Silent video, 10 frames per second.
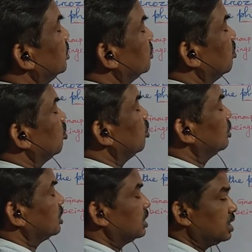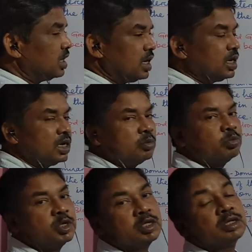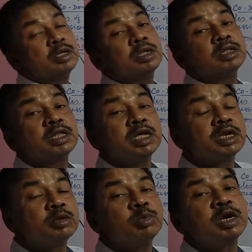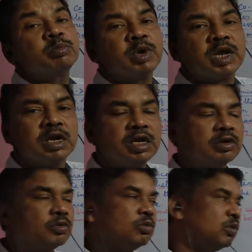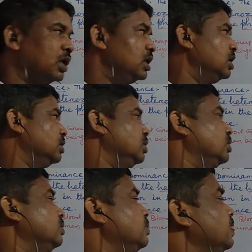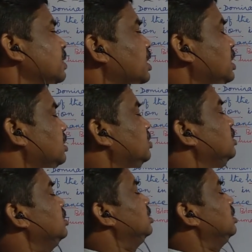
So both A and B, they remain parallel to one another, and